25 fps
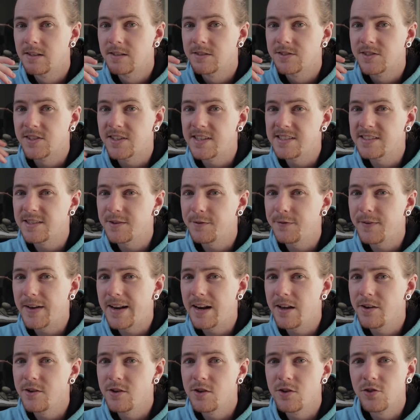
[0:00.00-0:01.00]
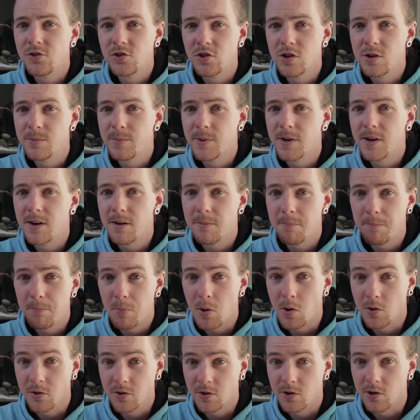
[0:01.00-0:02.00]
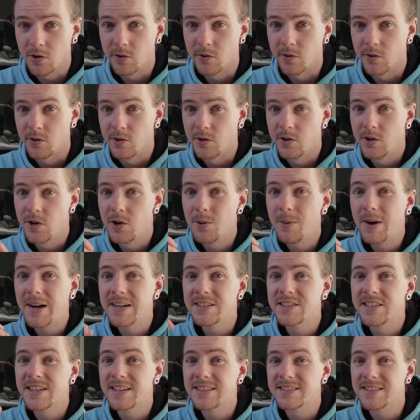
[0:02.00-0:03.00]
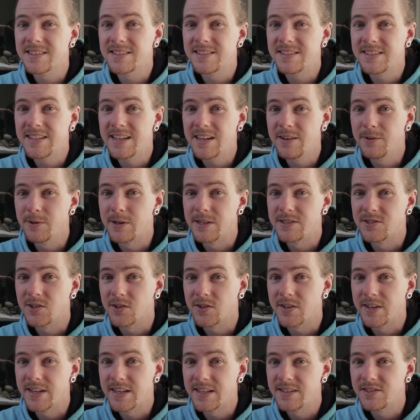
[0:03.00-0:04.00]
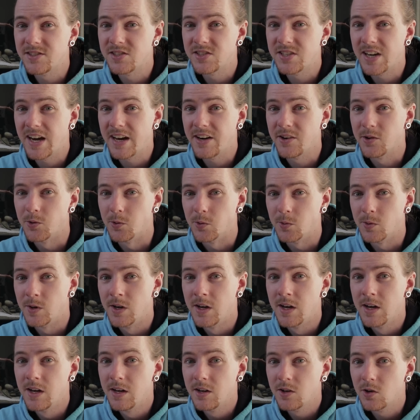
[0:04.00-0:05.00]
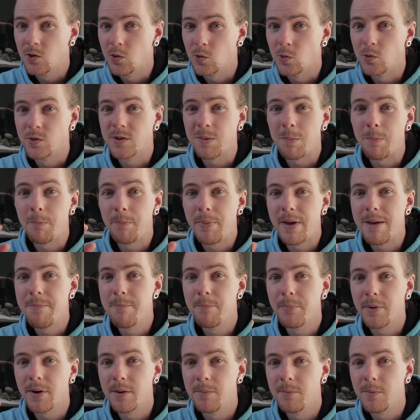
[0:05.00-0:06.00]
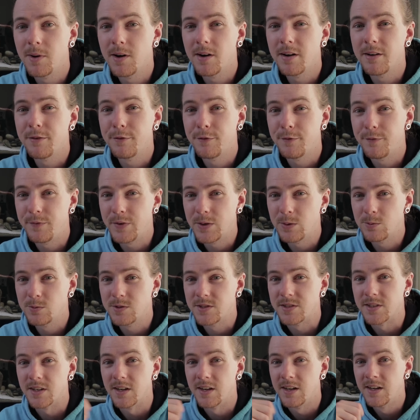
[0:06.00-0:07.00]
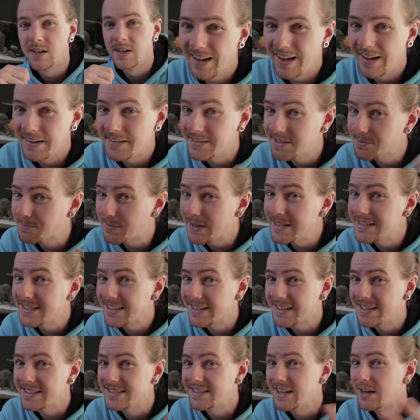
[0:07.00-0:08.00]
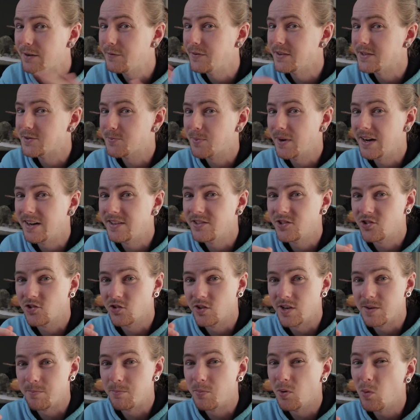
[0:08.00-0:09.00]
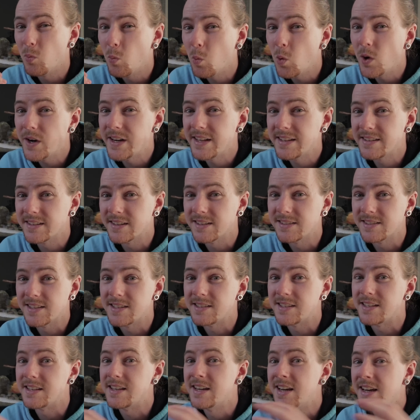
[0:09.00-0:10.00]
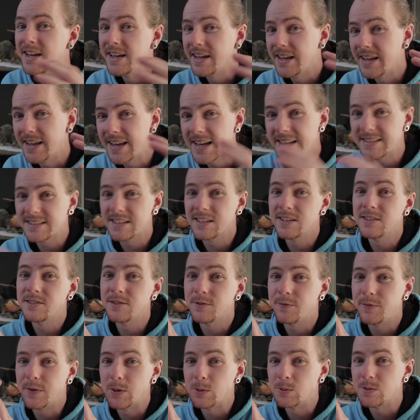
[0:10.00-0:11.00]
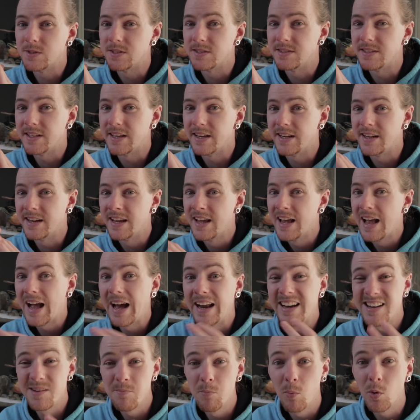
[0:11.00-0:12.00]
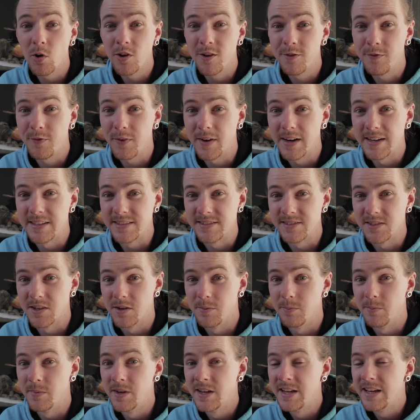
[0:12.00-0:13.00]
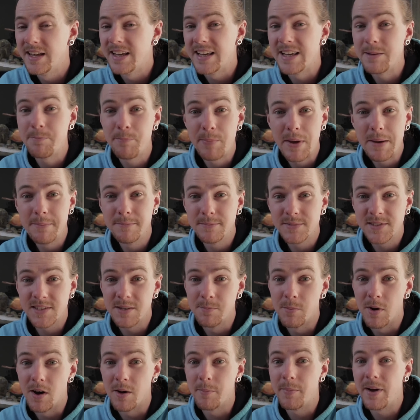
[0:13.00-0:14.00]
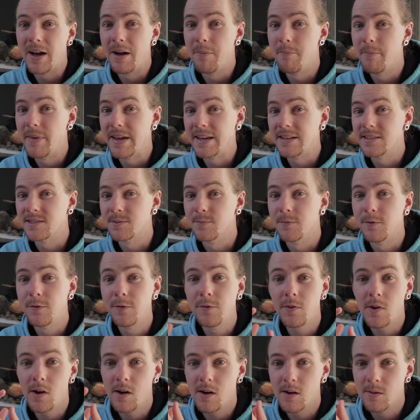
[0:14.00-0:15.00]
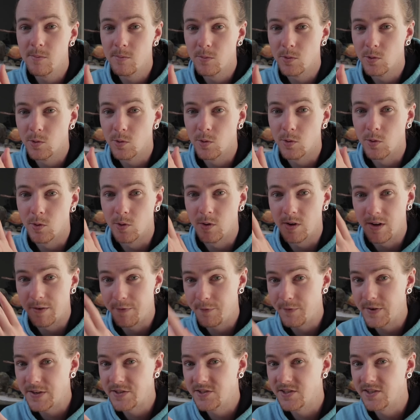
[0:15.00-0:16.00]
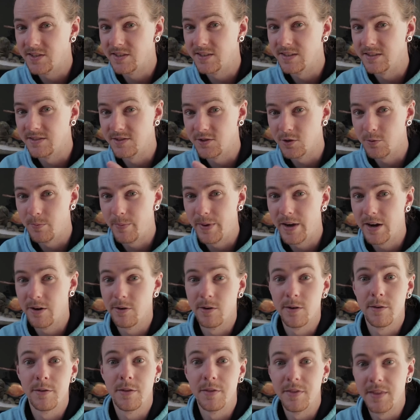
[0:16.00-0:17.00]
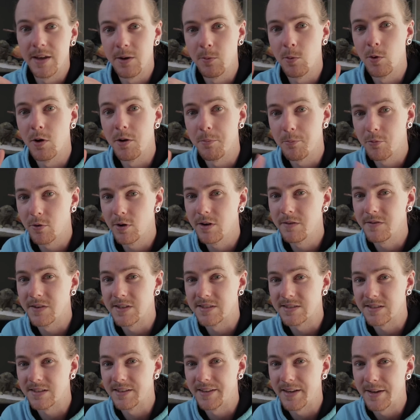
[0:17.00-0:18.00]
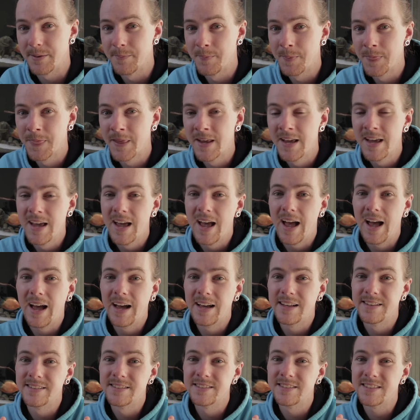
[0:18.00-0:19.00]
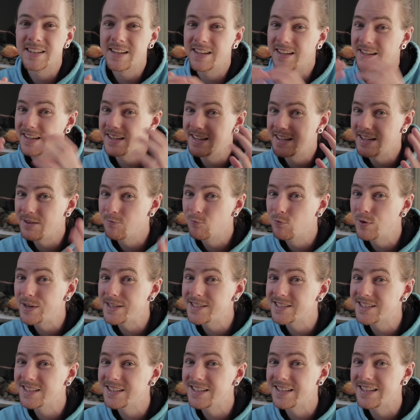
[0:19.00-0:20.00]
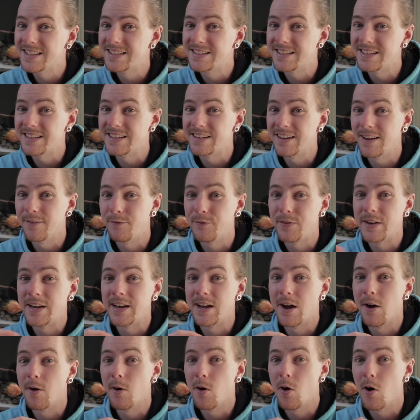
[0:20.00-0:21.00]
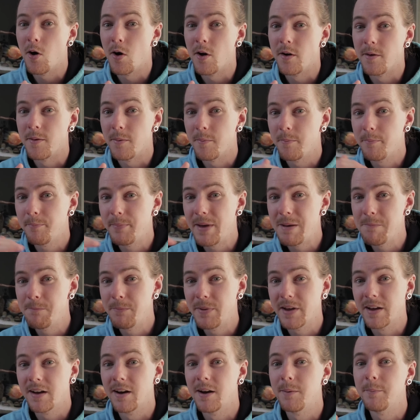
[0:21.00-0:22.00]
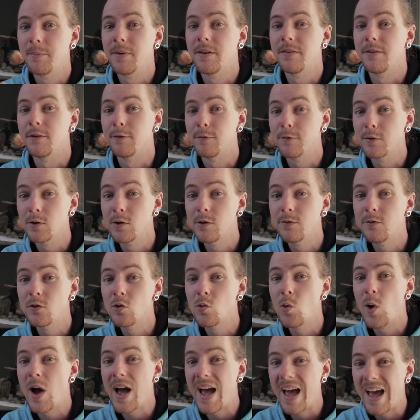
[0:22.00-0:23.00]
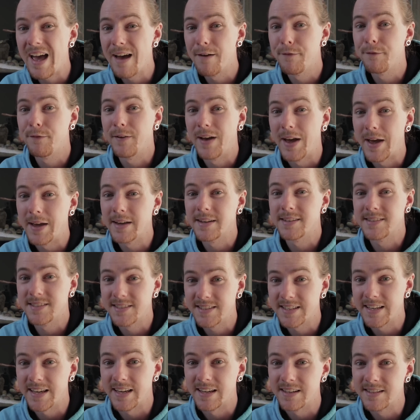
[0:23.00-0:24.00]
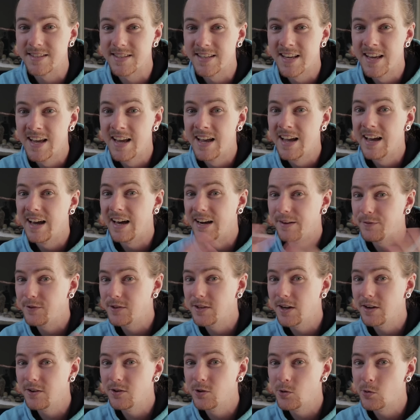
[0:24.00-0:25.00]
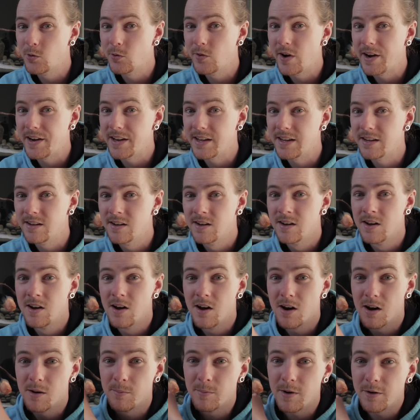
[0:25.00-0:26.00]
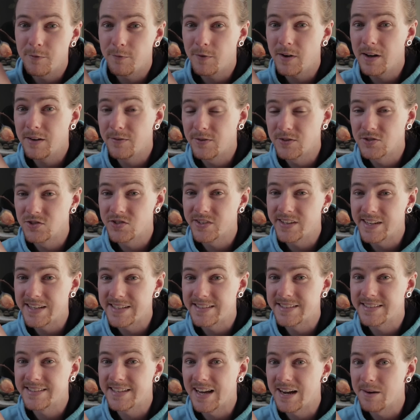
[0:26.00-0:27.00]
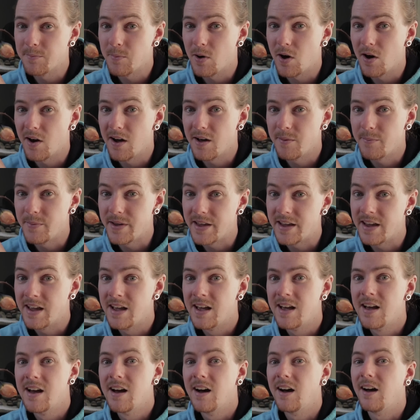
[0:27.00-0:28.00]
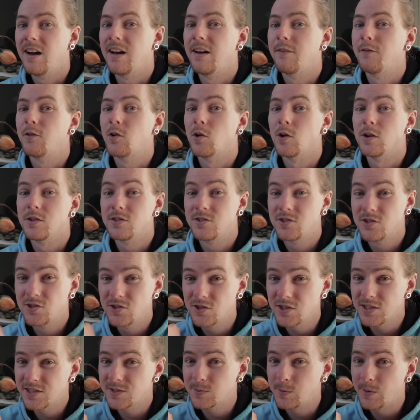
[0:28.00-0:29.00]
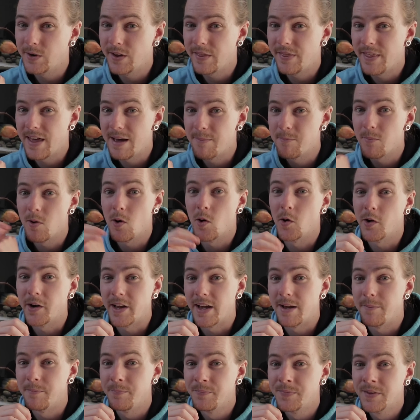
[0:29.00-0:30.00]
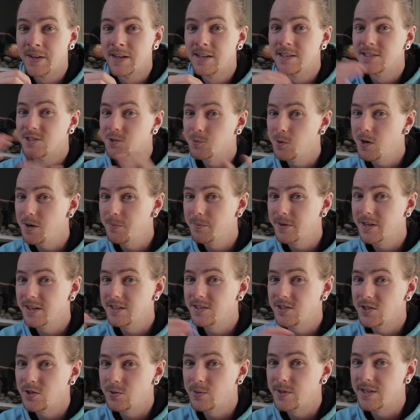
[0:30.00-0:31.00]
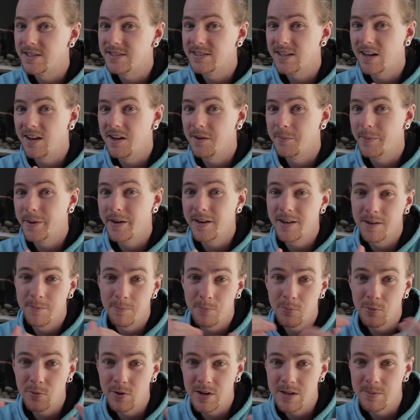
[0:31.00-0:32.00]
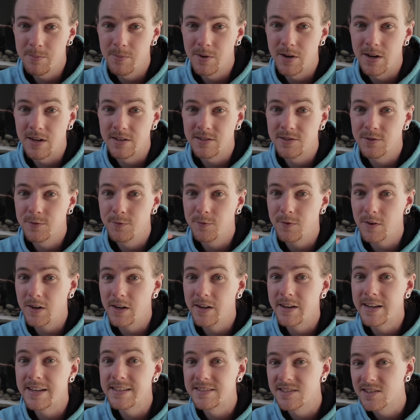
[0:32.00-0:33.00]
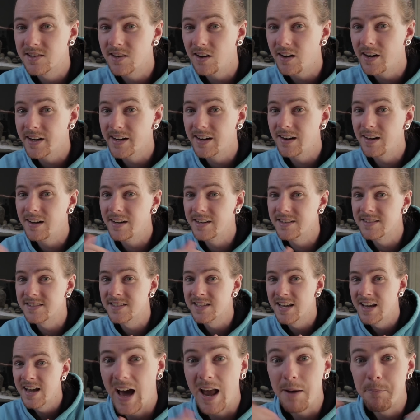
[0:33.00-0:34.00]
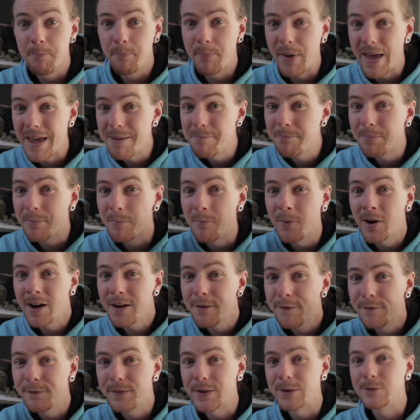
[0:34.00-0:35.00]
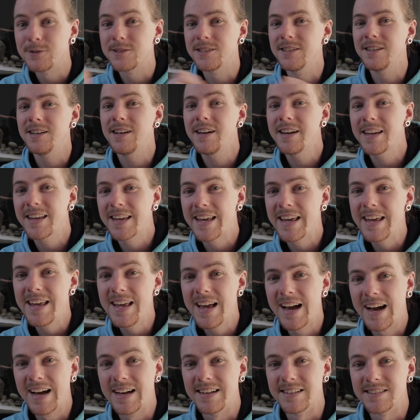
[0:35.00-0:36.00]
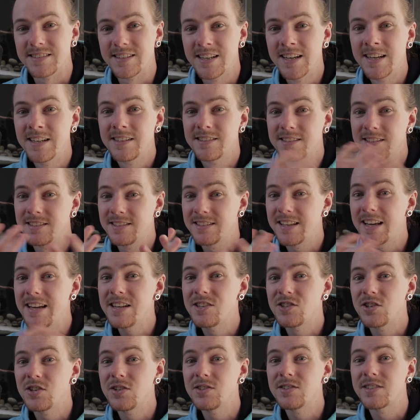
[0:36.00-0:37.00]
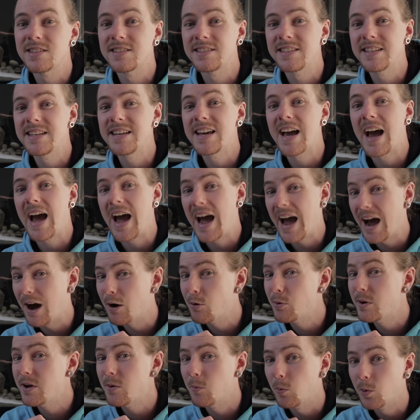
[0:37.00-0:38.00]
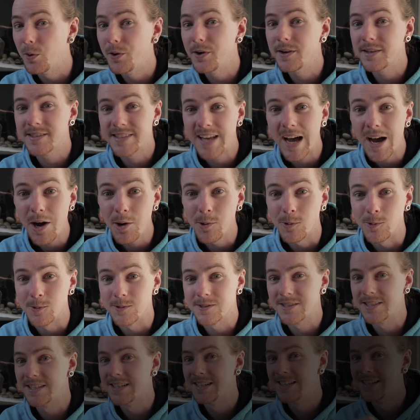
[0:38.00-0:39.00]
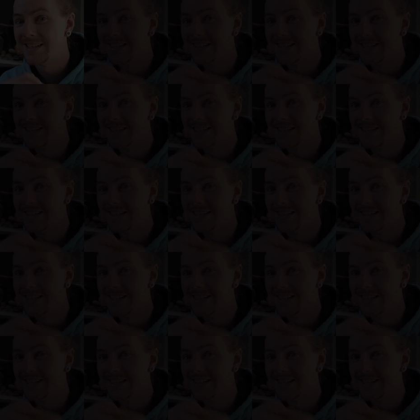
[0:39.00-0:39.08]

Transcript: So there's a fellow YouTuber, Pondguru, who actually has a series on his channel called Pimp My Filter. And it's basically self-explanatory, but what he does is he gets a load of filters in and he modifies them. He pimps them up and makes them far more efficient and superior than they were previously. And he recently did a video on pimping up the Fluval FX6. And if you don't know already, on my 500 litre tank behind me, I have got just one of them on it. So what I'm going to do is I'm going to pretty much follow his guidelines and pimp my filter like he has. So stay tuned to see how it works out.